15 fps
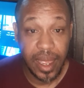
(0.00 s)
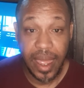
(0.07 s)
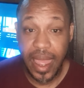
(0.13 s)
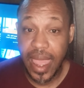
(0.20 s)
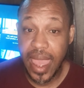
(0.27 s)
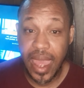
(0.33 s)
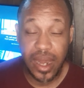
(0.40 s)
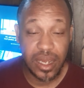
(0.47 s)

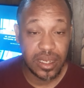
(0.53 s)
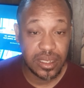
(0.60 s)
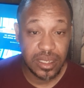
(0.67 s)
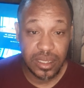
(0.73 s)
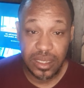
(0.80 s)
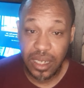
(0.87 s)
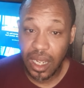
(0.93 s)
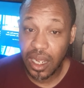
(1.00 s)
And
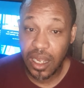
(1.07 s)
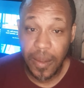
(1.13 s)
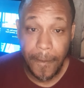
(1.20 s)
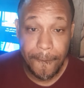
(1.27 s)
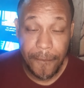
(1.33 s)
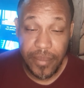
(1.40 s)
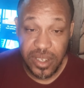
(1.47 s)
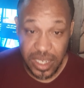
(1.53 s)
uh,
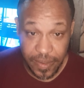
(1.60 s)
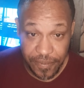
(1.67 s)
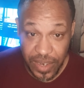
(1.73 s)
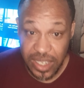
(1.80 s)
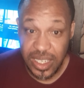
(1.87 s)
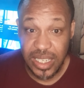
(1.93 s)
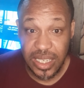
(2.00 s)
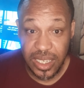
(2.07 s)
she
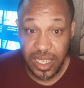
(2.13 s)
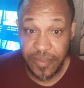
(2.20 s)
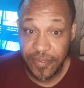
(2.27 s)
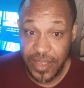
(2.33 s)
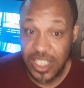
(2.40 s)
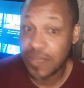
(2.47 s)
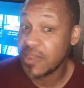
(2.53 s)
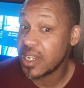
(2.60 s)
eventually
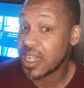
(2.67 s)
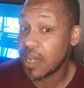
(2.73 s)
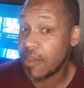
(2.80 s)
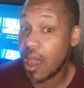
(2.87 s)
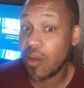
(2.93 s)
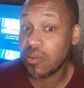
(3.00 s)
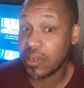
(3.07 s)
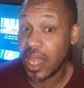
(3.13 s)
convinced me to come
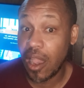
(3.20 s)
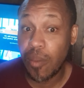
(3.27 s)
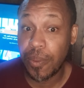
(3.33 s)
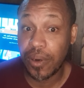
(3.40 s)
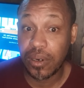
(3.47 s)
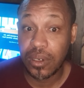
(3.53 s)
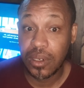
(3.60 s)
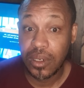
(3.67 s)
out and help her